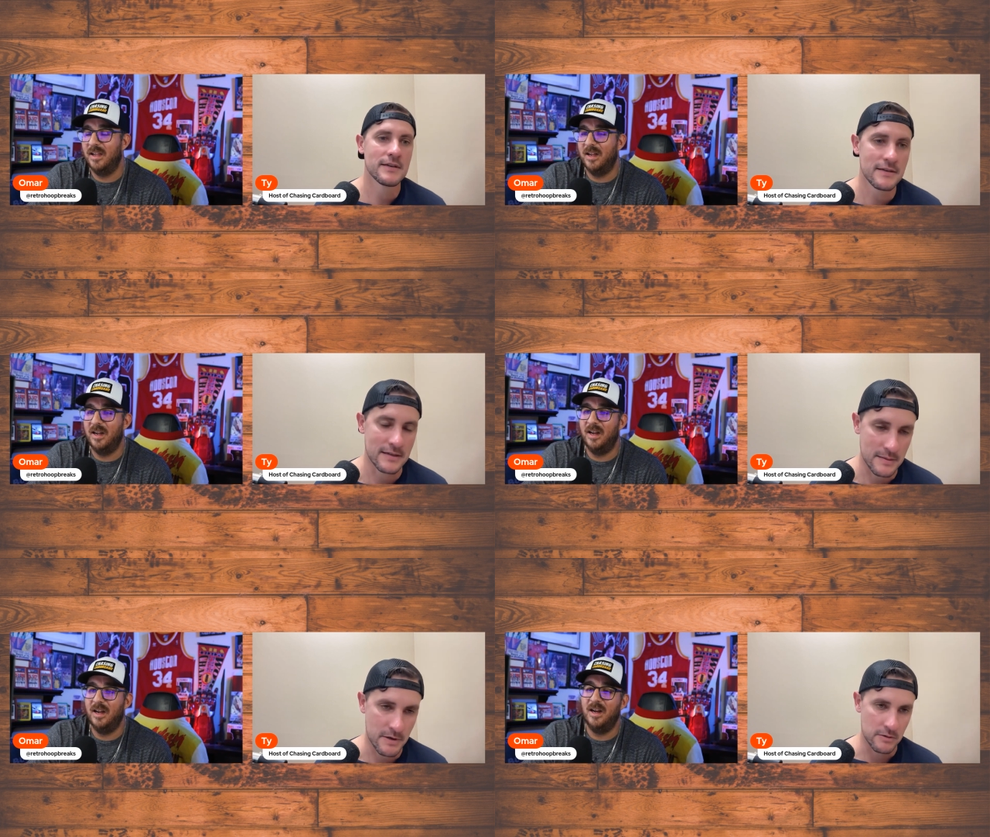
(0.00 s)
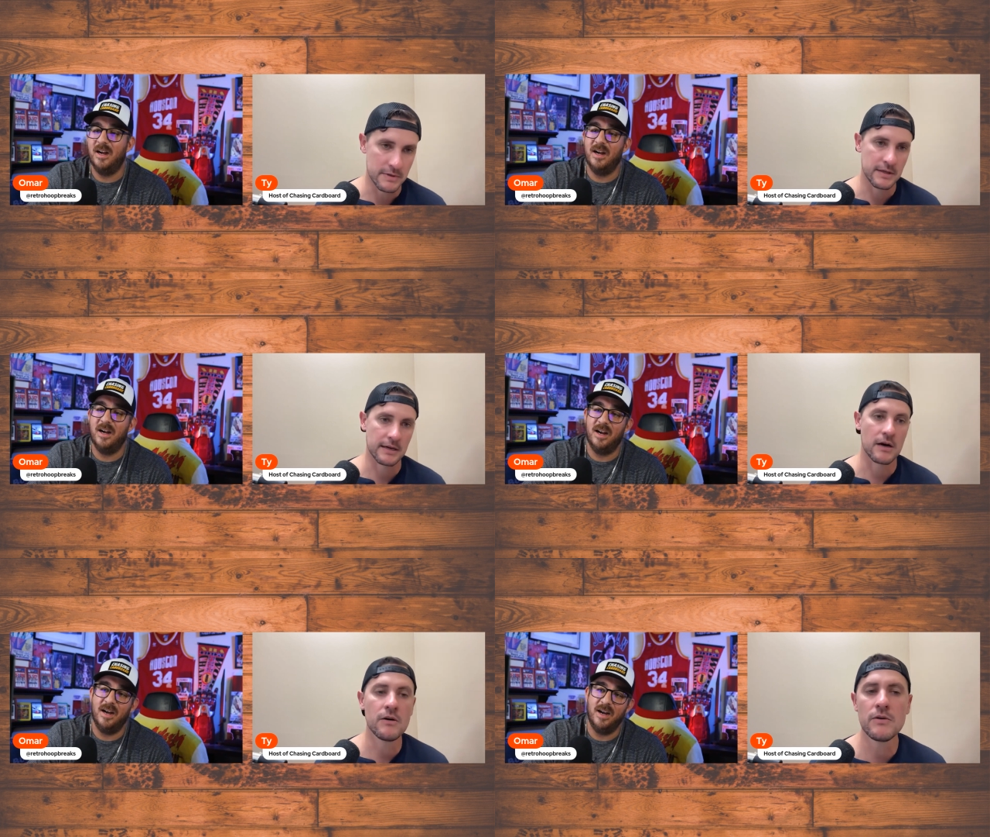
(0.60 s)
Speaker 1: and eBay will be uh-huh.
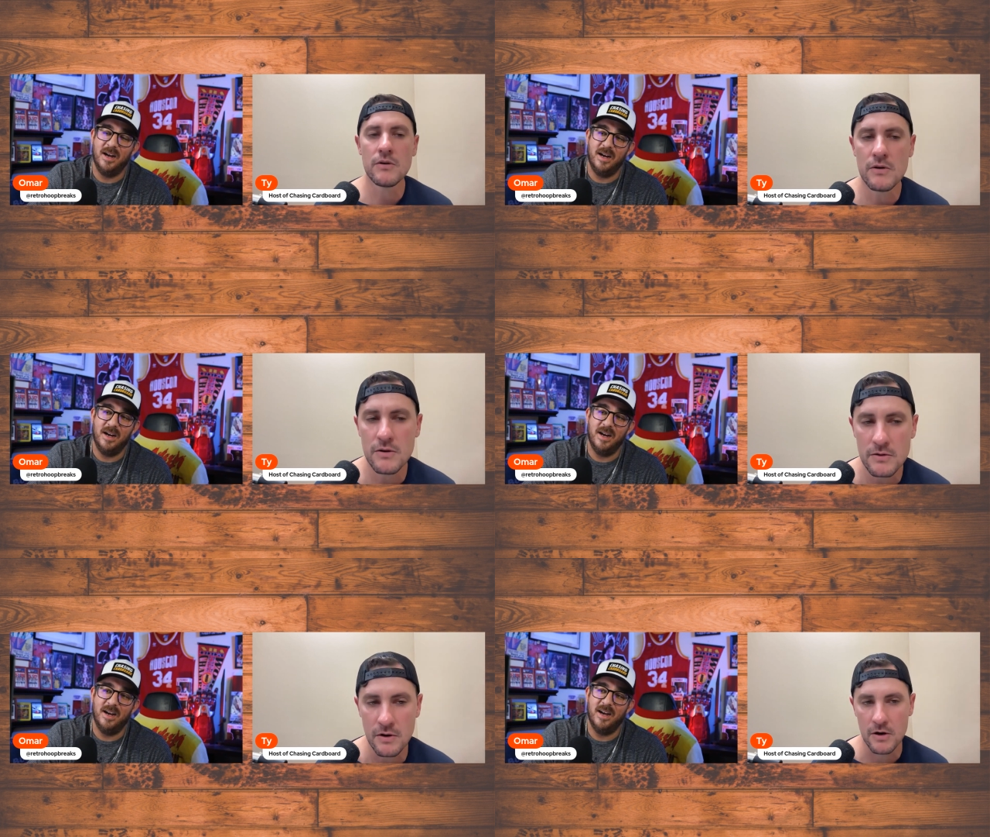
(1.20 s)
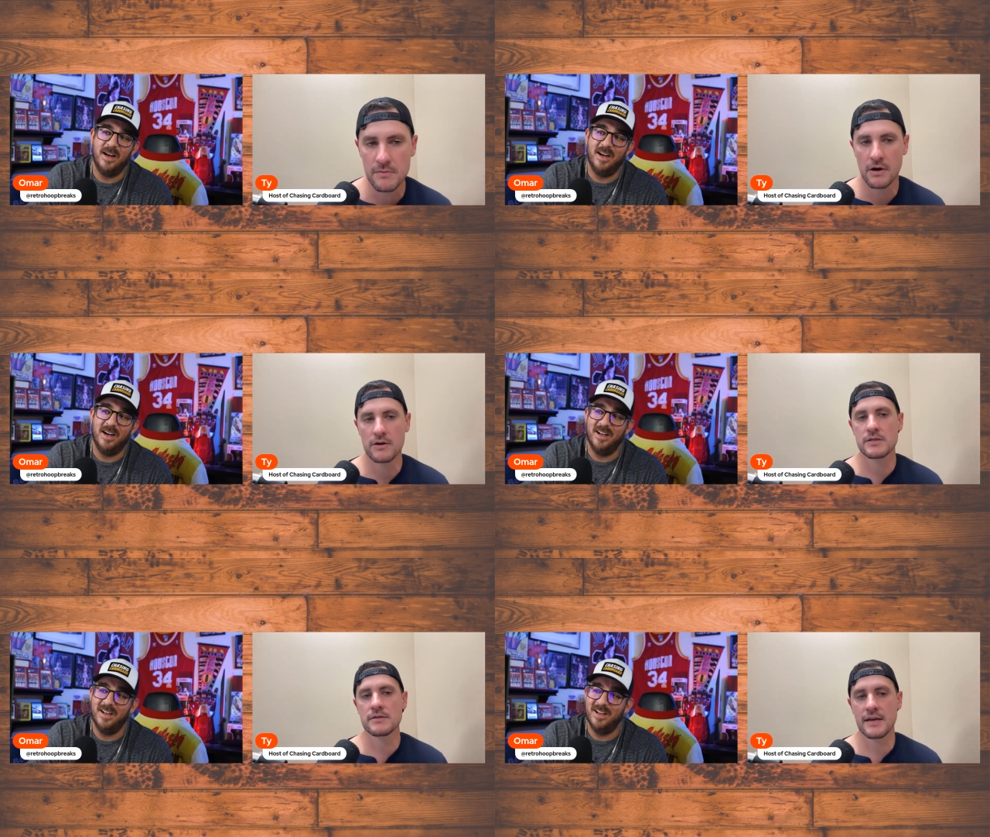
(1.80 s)
like, "Oh,
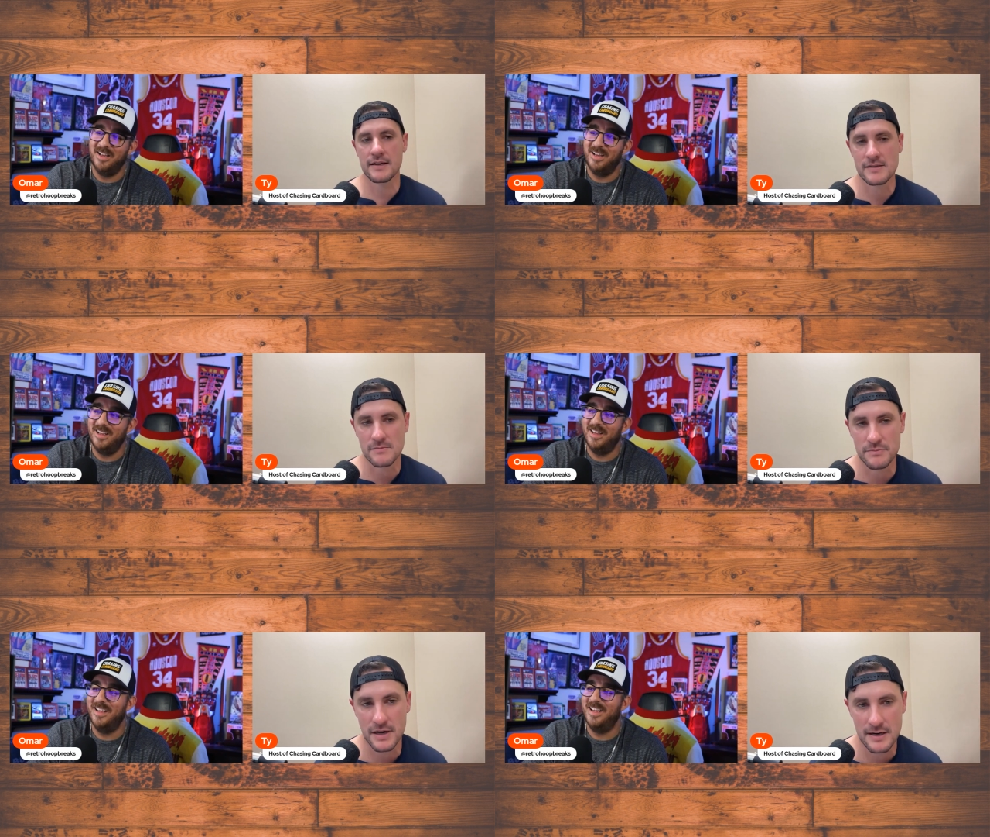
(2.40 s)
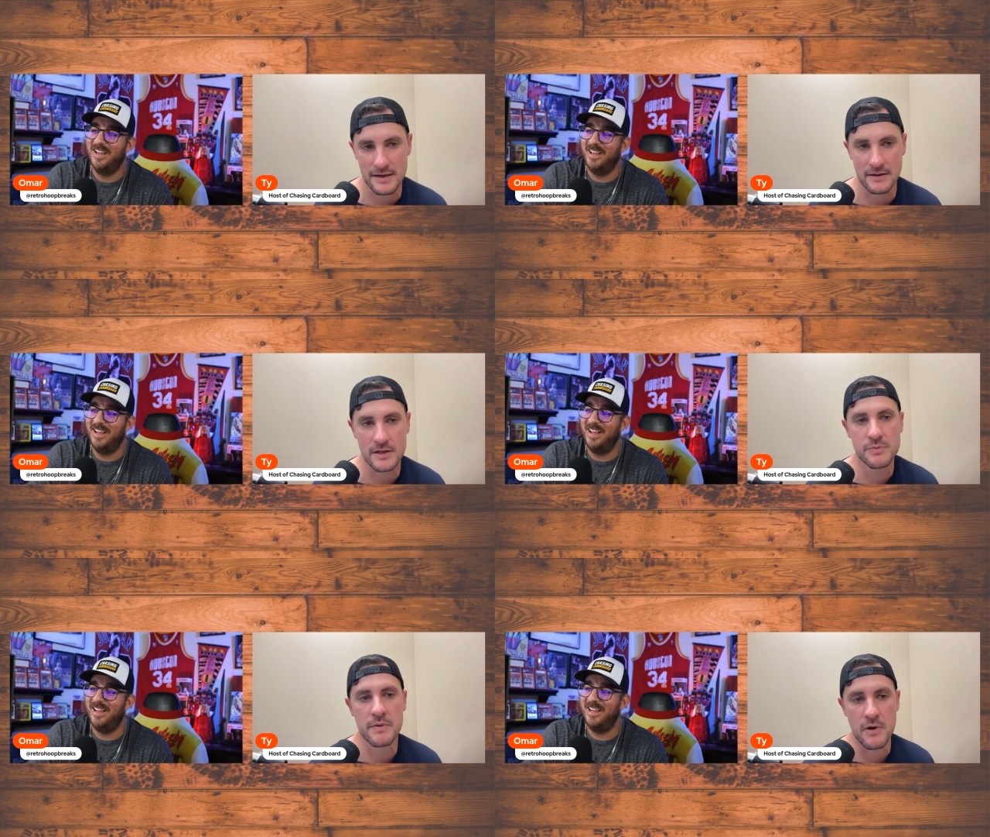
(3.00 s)
Omar's kicking some butt here.
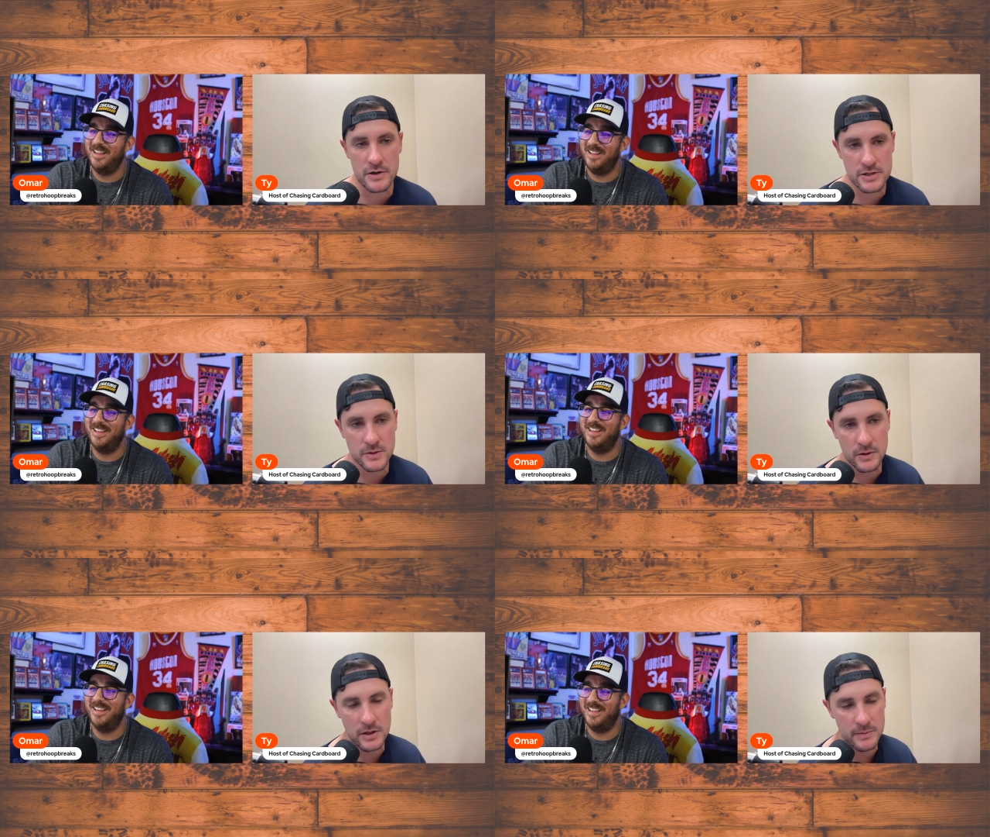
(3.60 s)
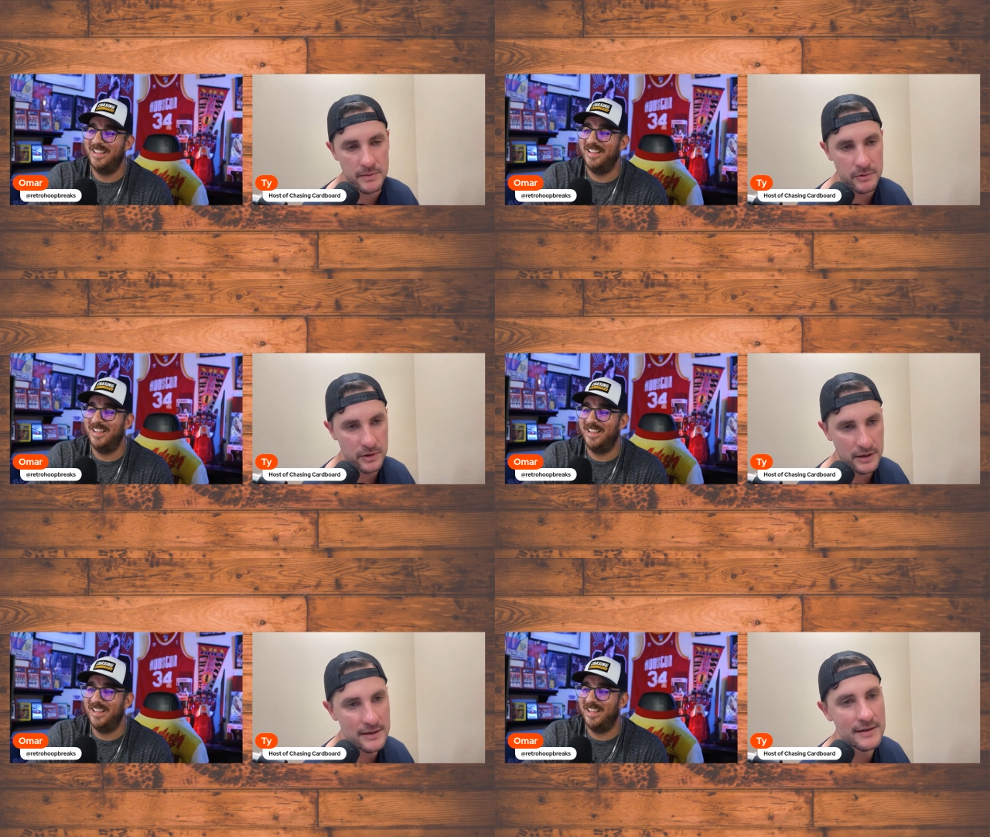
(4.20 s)
Let's promote his store a little bit
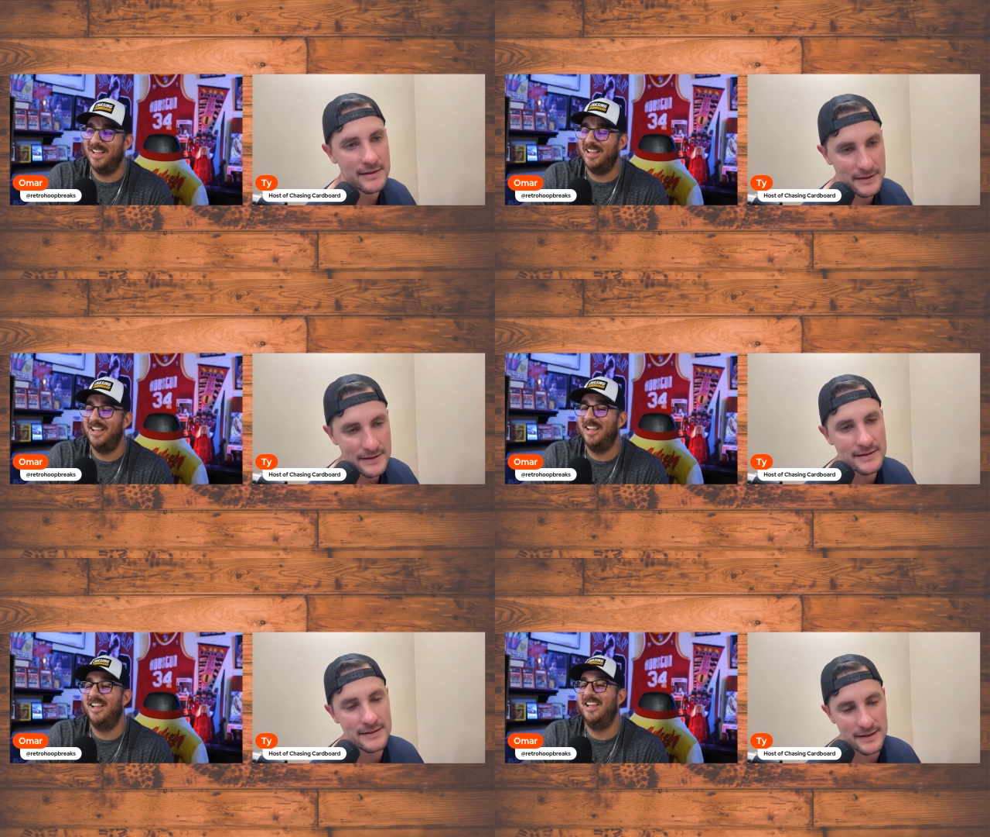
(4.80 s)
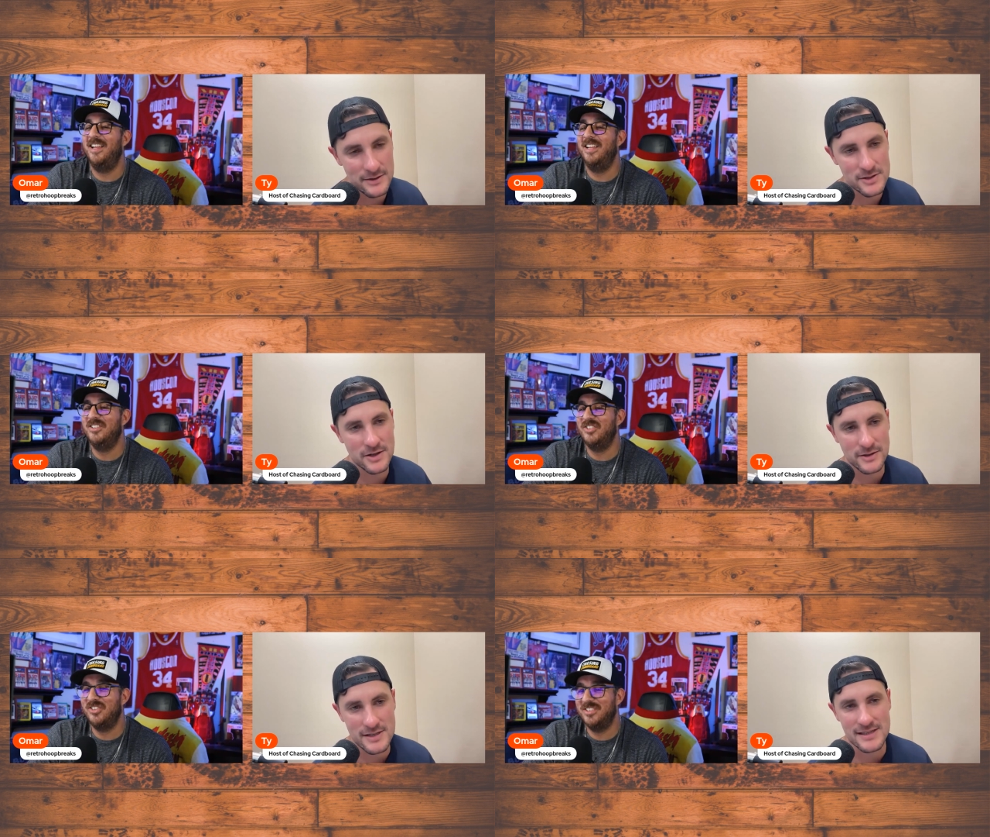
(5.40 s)
more." And you'll
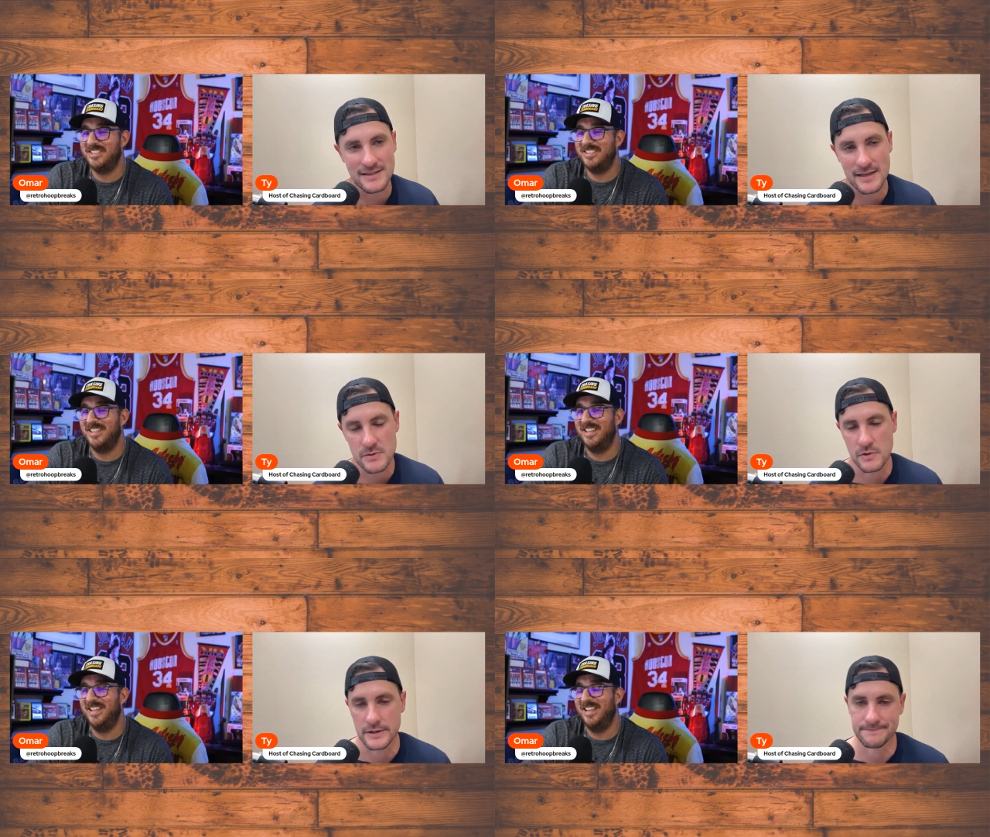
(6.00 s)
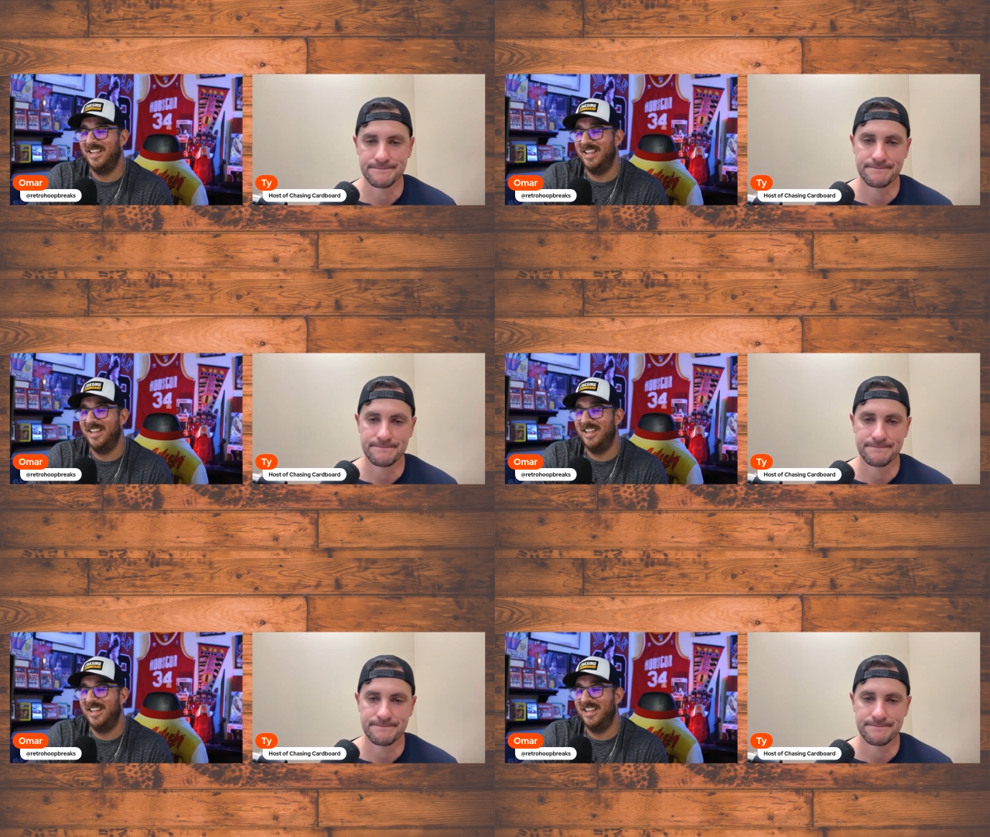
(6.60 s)
start to see things work.